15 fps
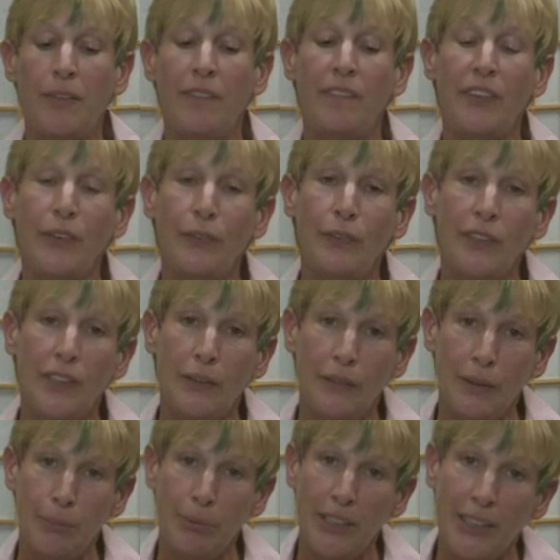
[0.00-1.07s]
Feel free to
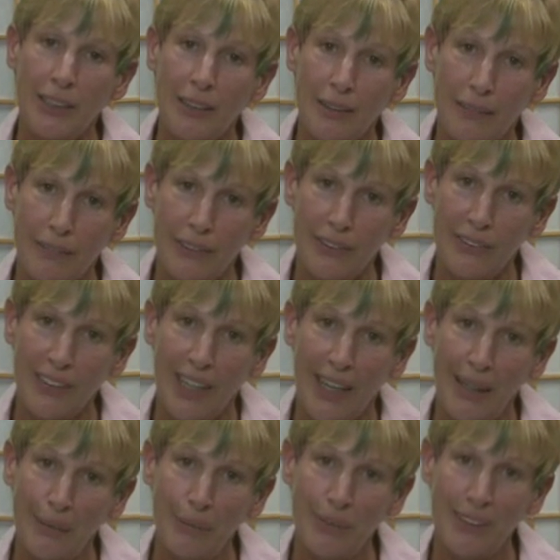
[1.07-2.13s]
repeat it a few
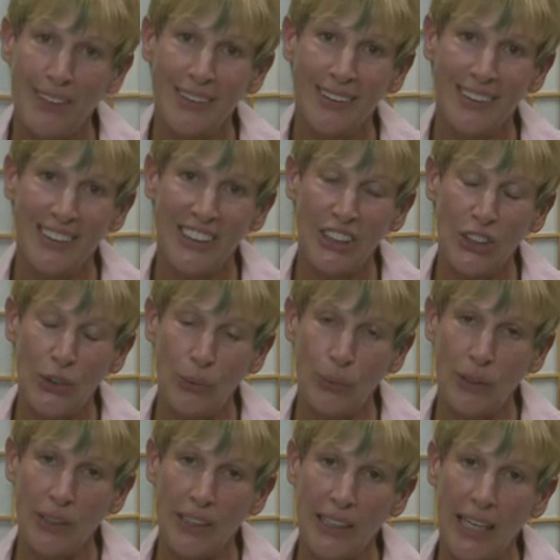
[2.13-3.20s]
times so you
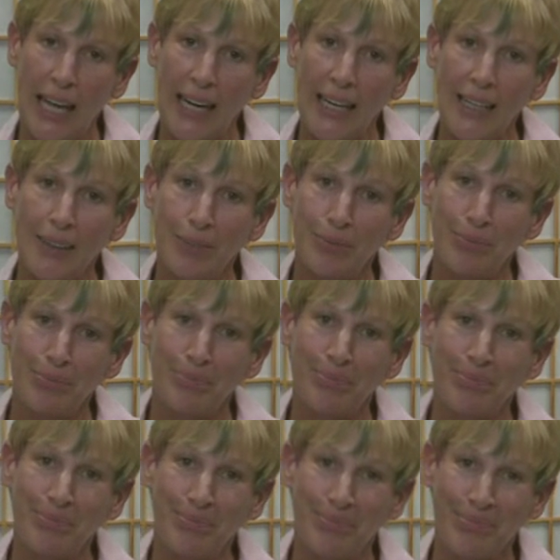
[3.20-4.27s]
really get it
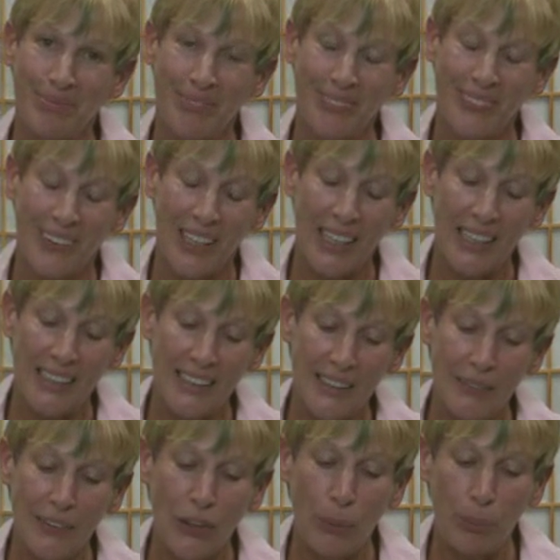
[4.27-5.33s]
and
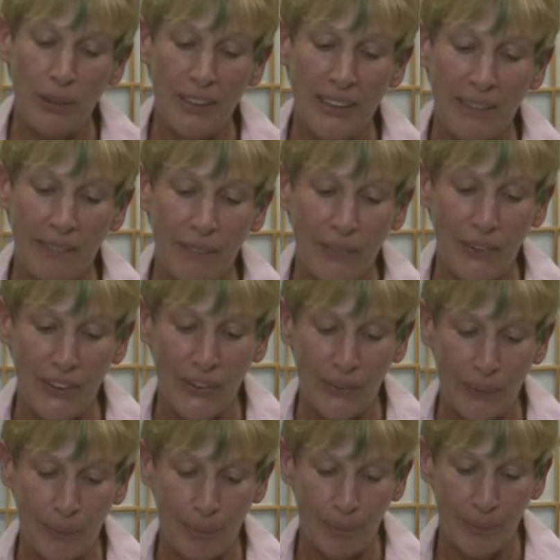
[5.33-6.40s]
see what opens up for you.
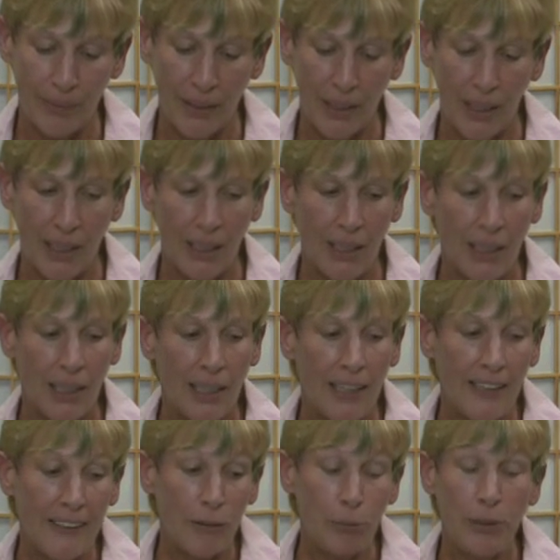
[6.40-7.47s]

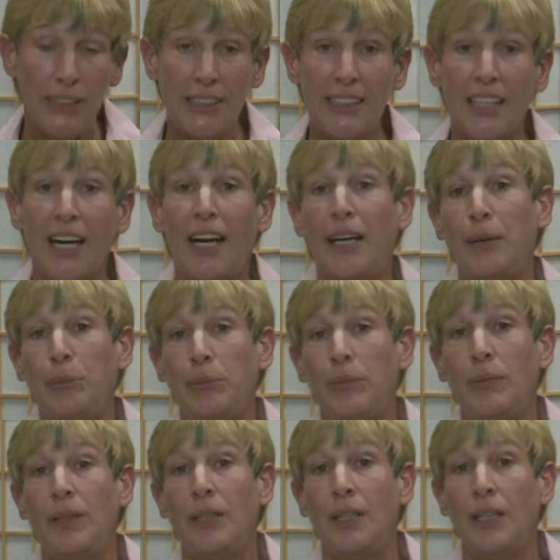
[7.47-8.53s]
In the meantime,
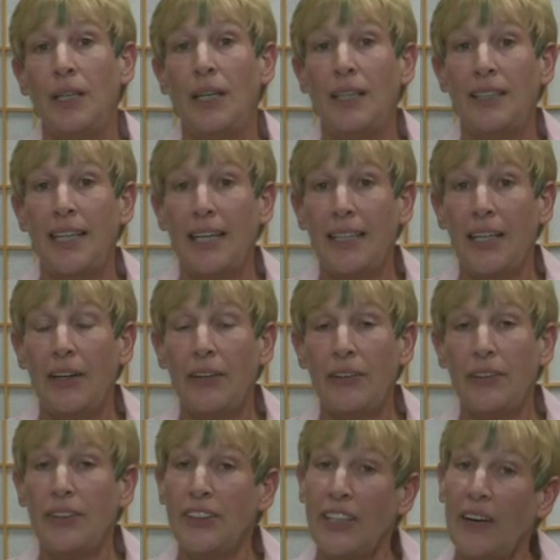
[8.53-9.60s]
take care of
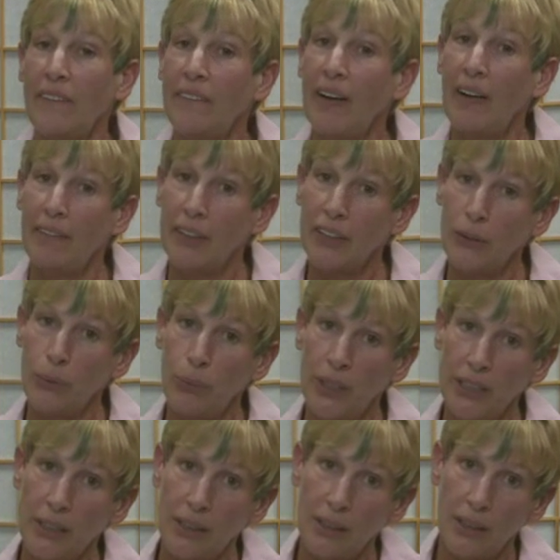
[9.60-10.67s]
yourself. Have a good
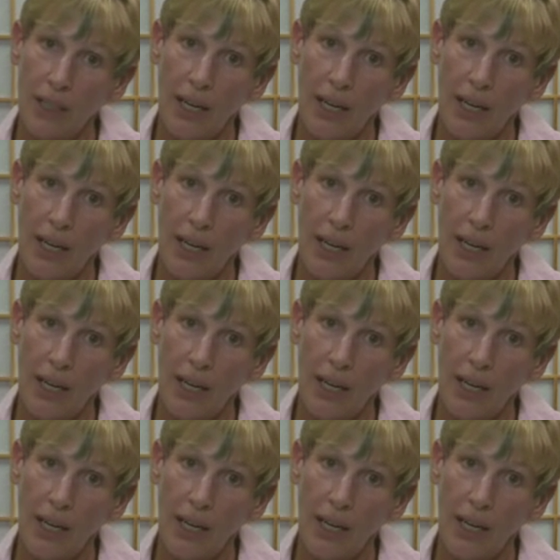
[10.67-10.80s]
week.